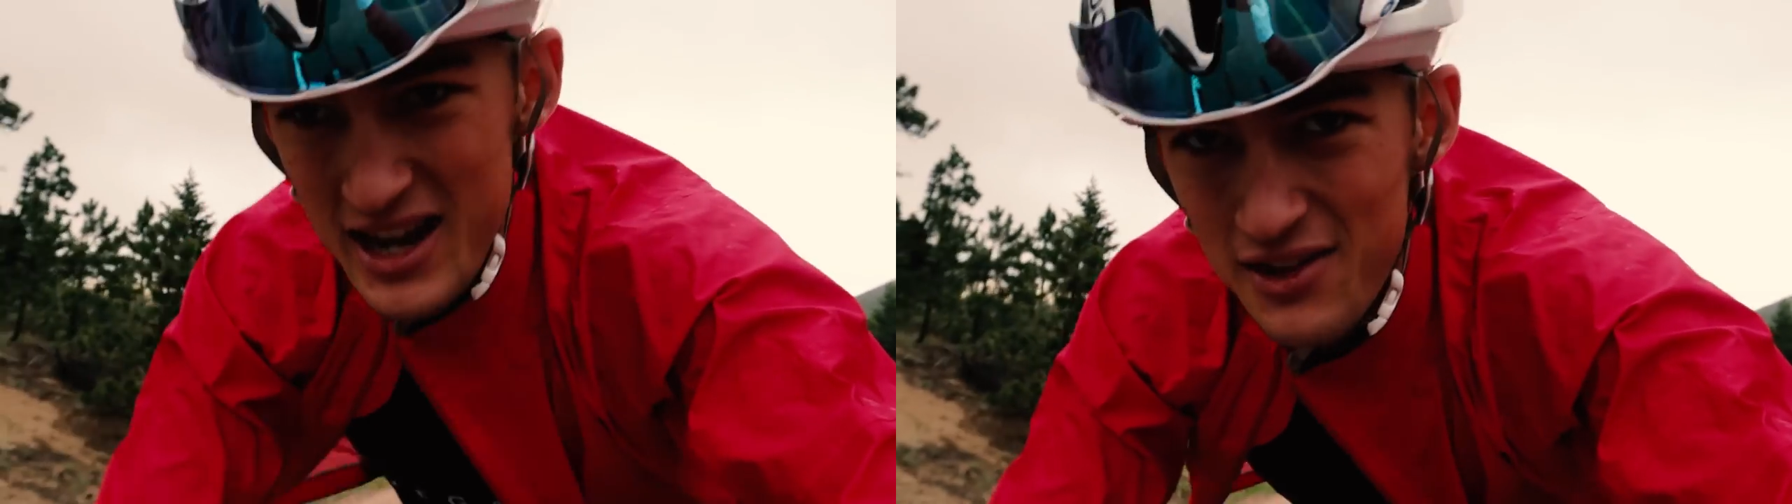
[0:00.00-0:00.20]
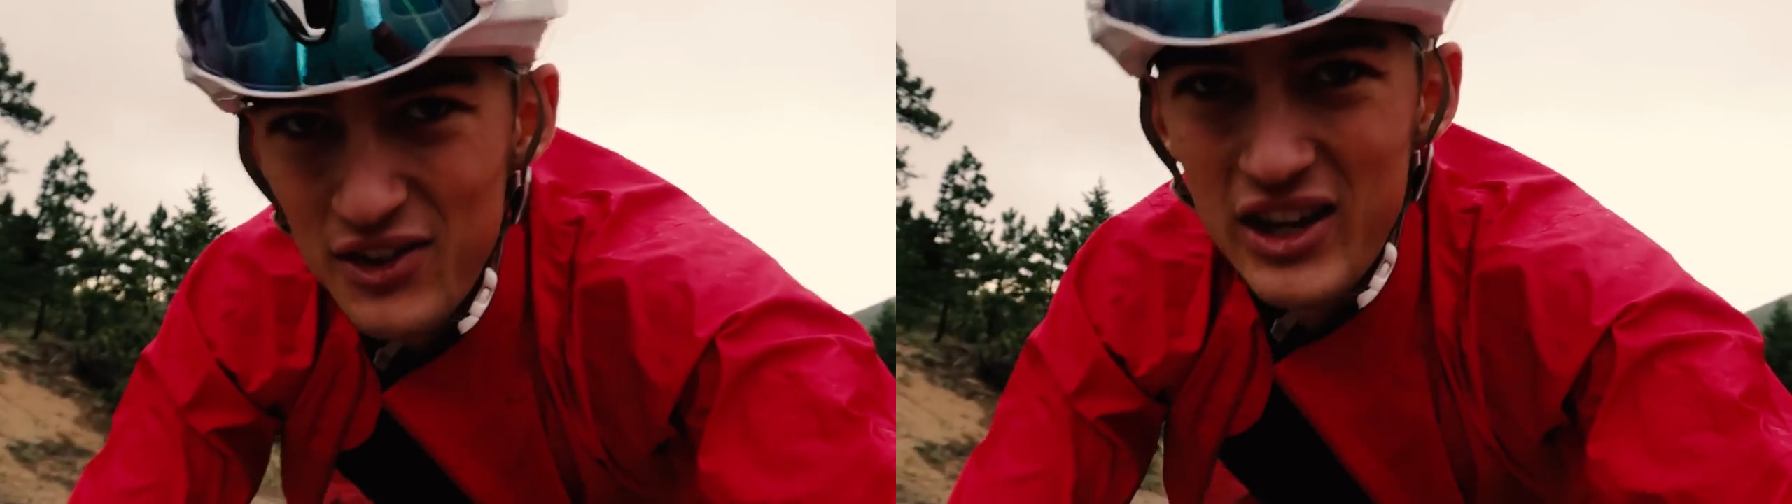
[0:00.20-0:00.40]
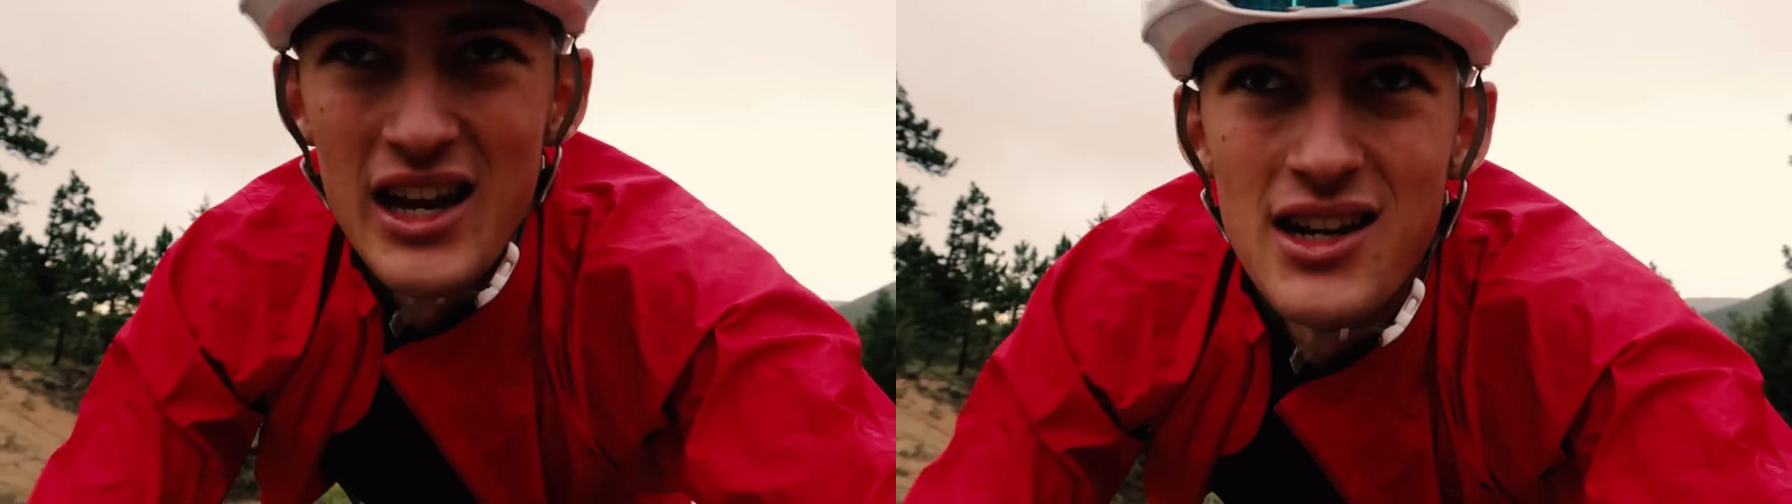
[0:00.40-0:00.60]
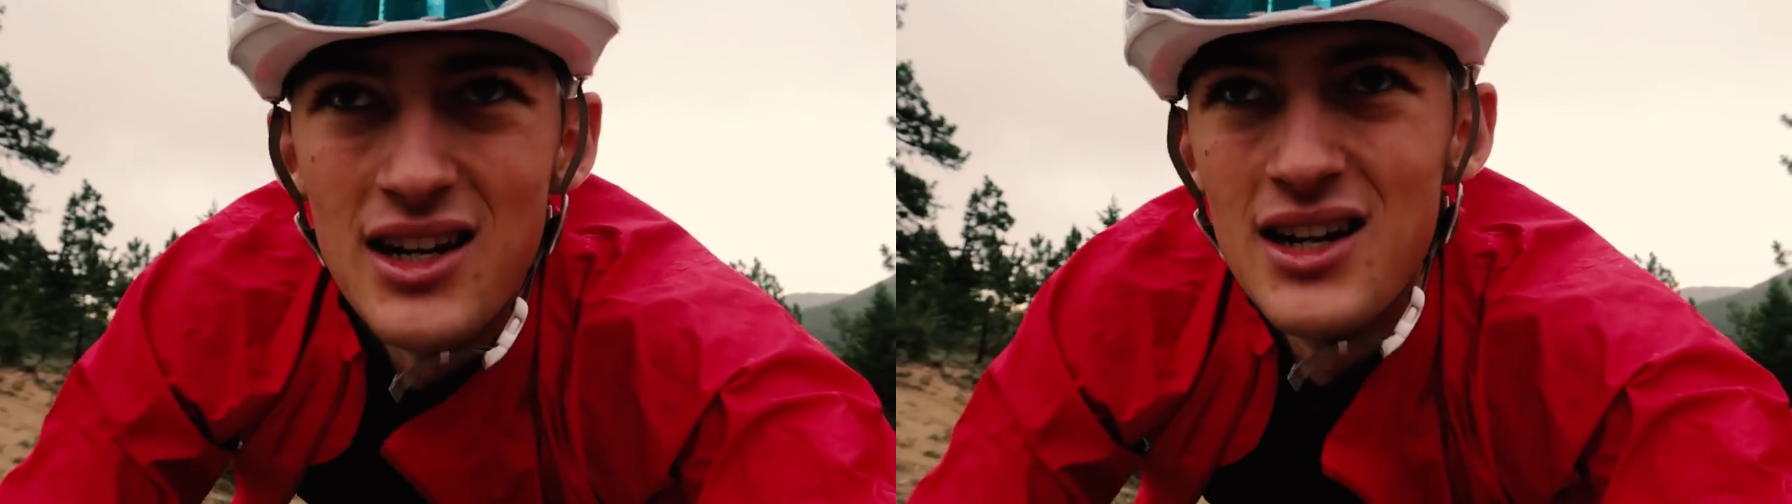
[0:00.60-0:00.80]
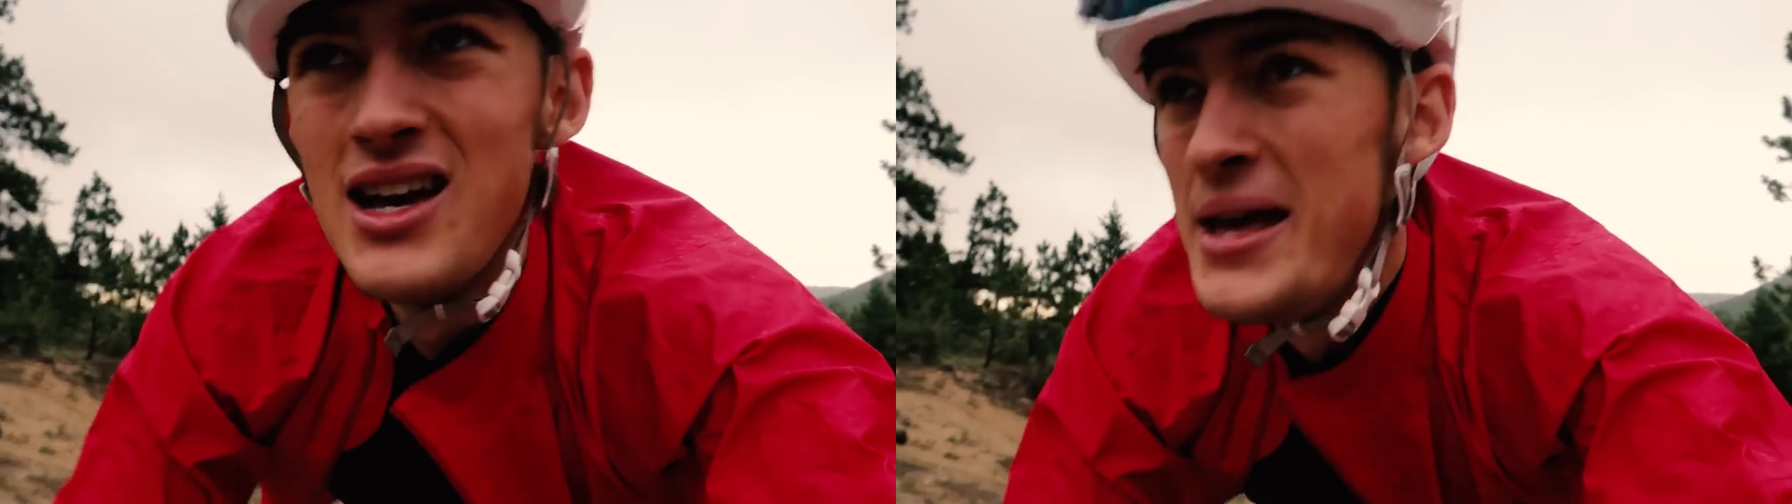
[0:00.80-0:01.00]
down the
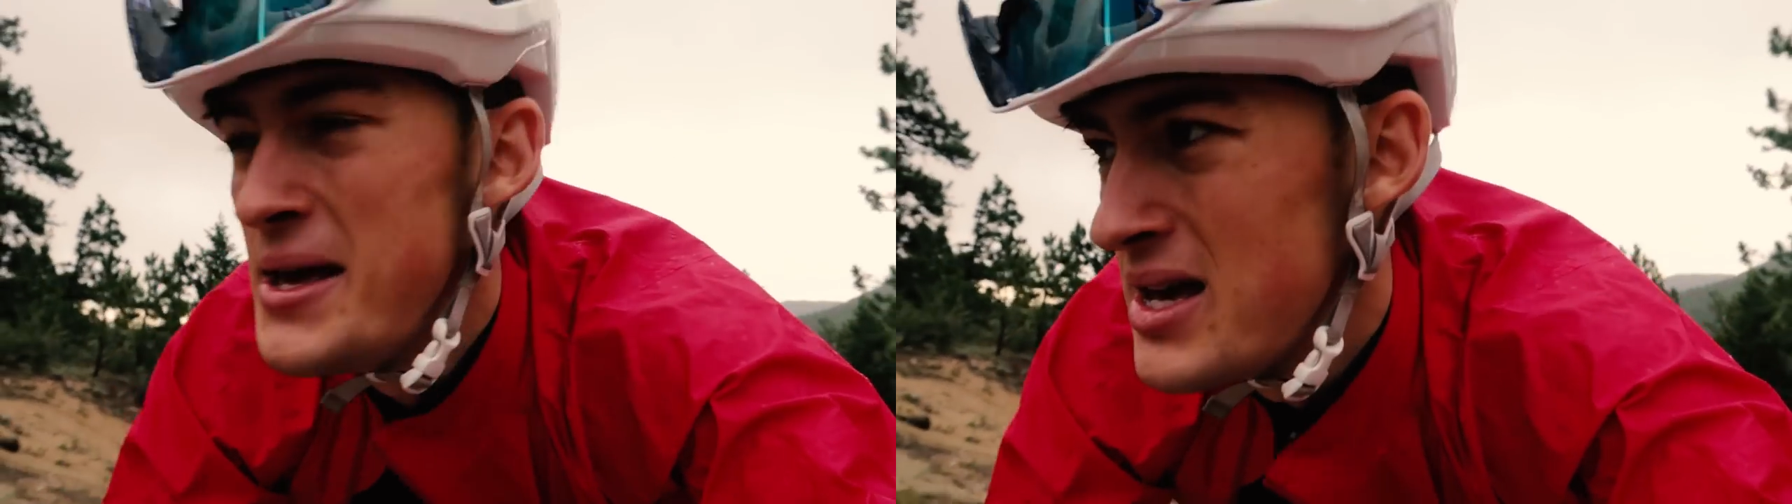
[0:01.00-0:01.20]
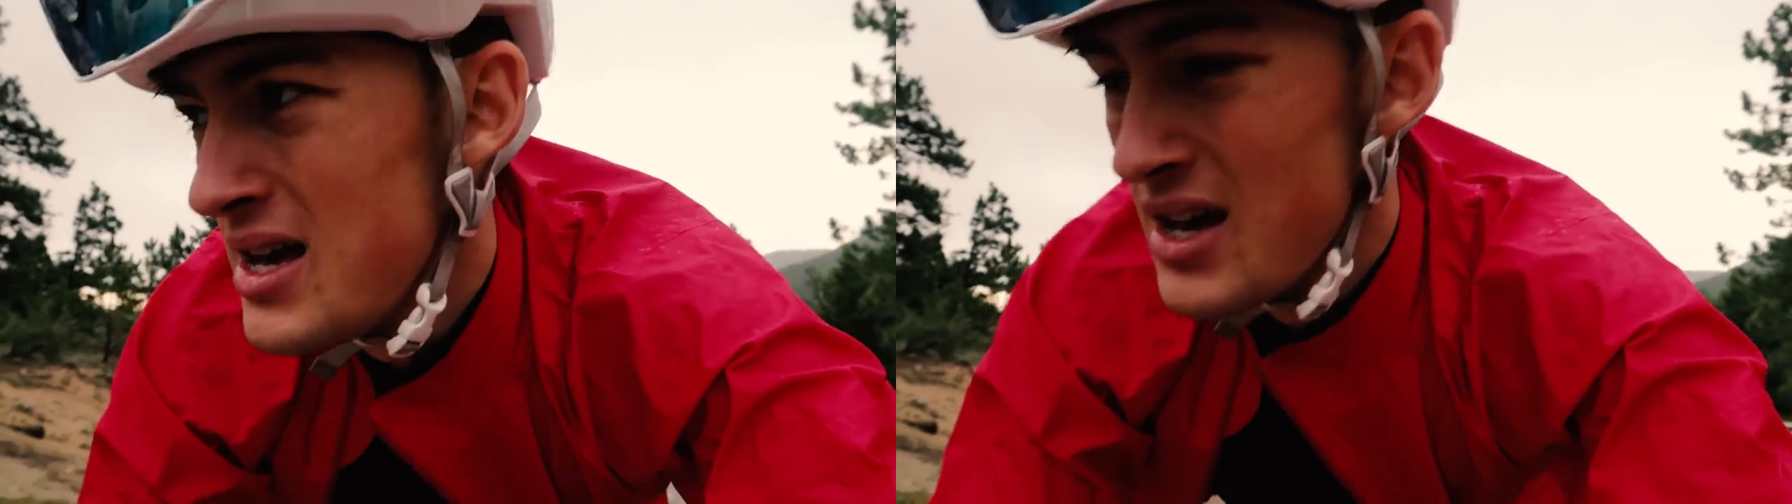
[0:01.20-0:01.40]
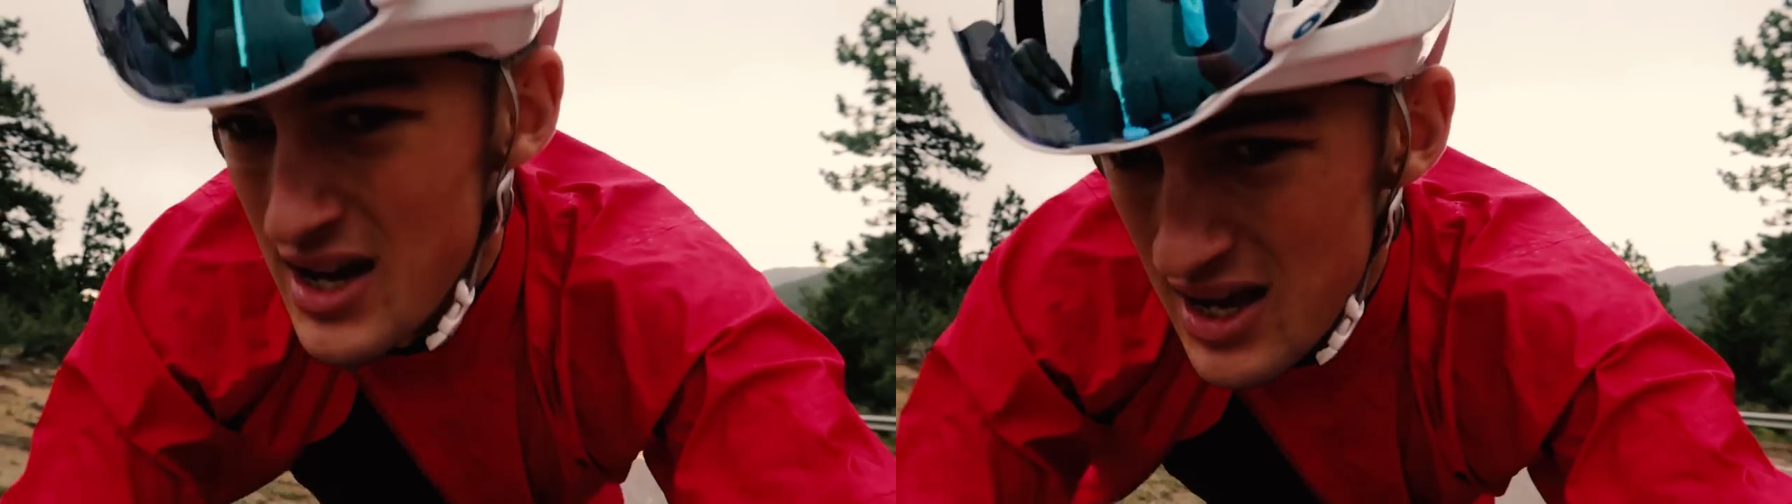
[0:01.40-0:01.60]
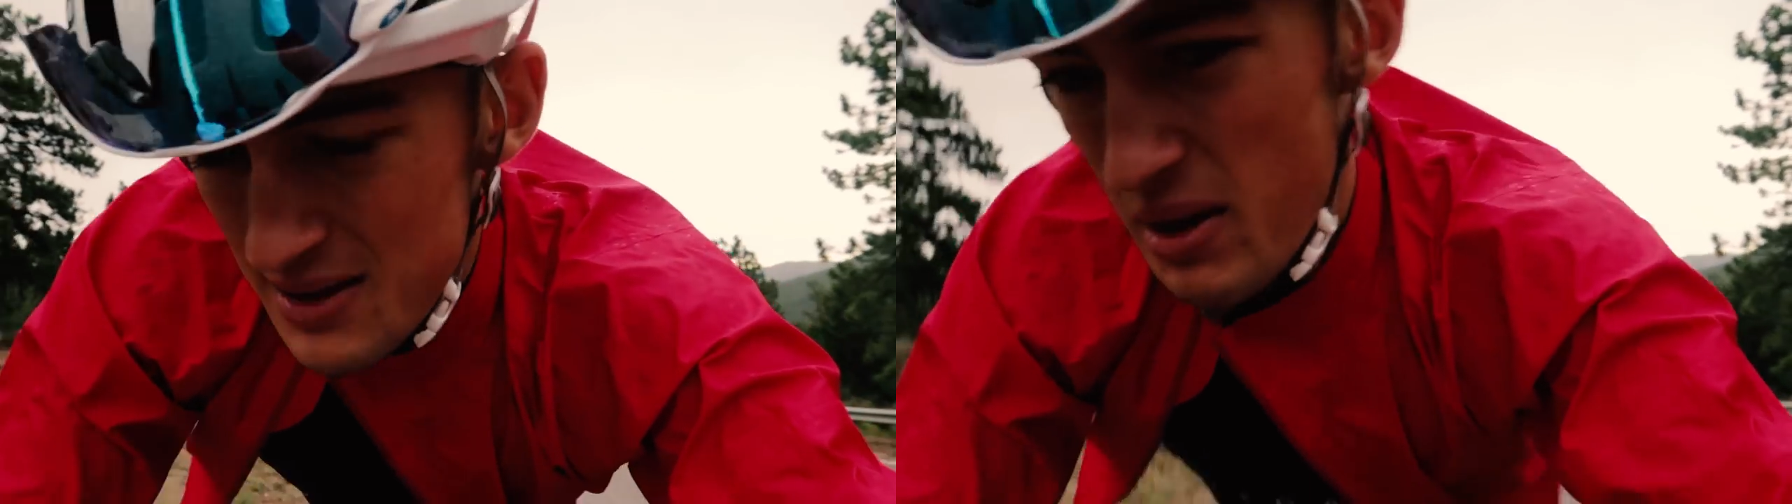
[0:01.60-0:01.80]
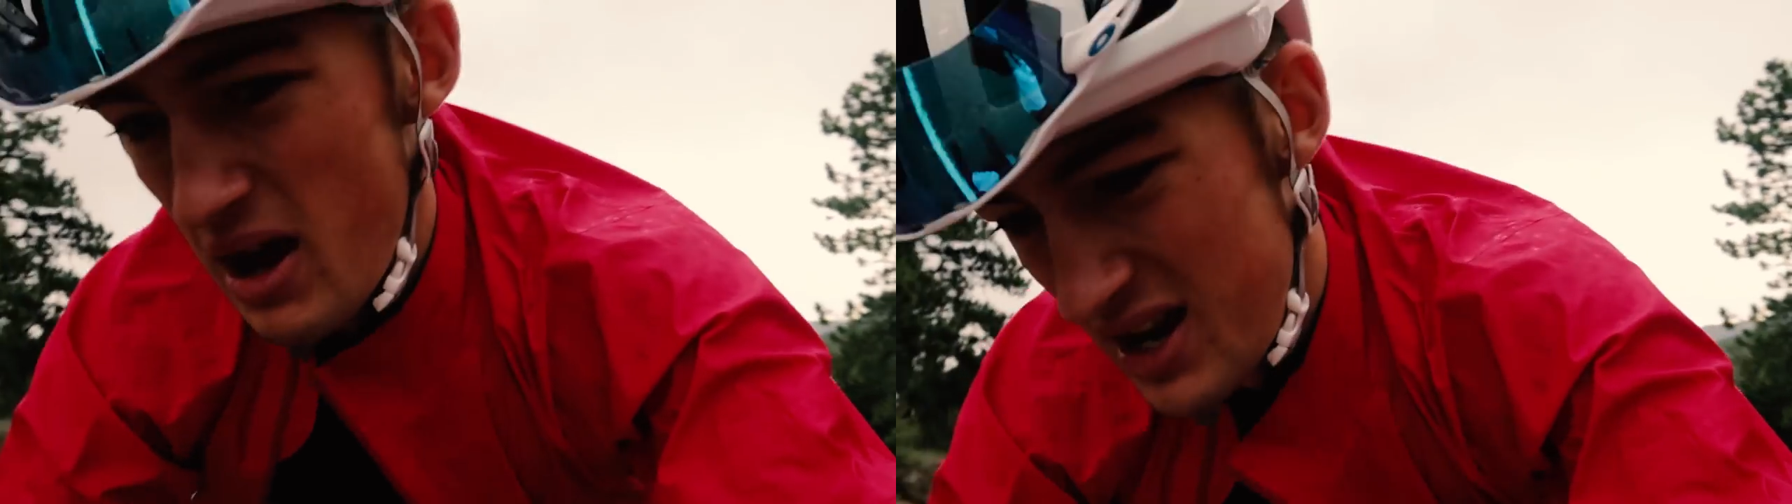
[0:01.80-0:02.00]
canyon,
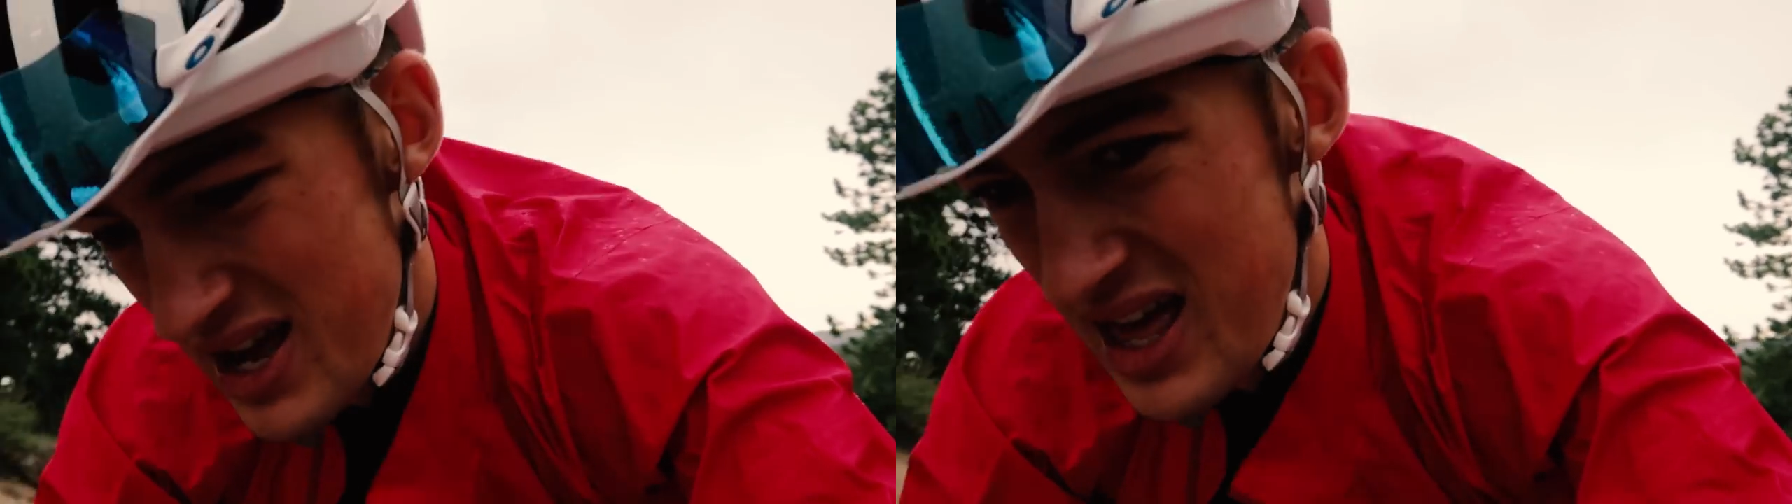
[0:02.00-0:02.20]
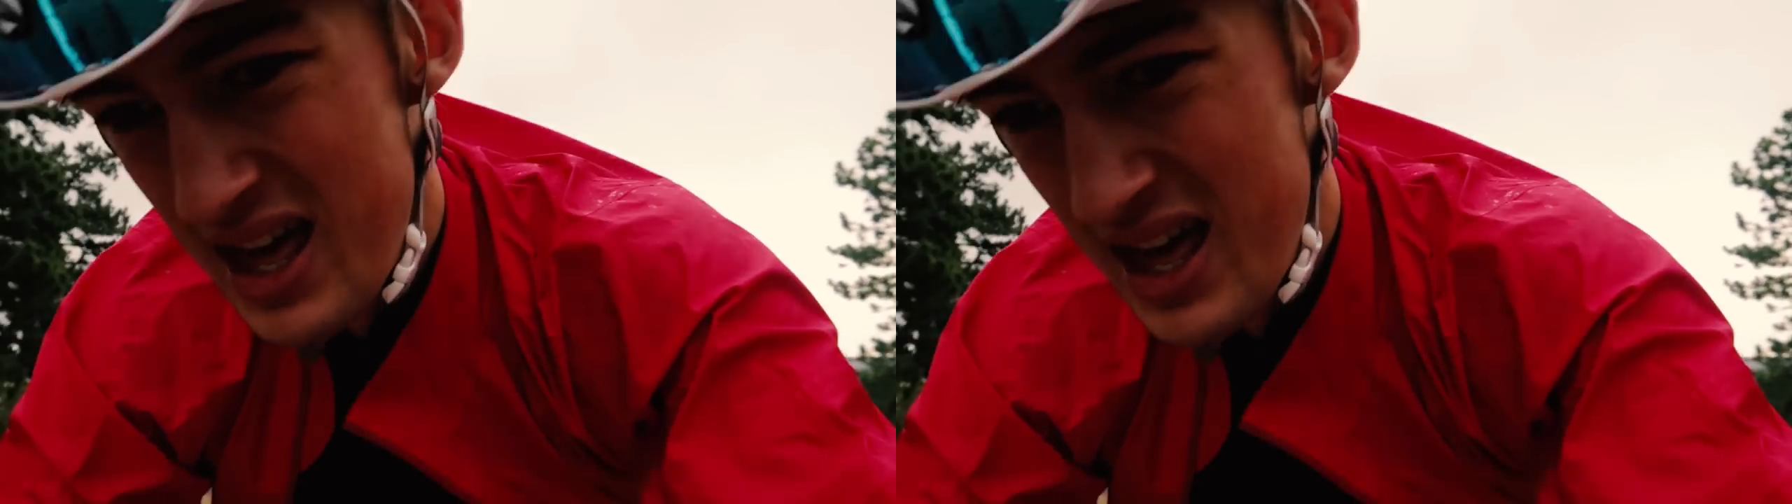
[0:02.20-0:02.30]
but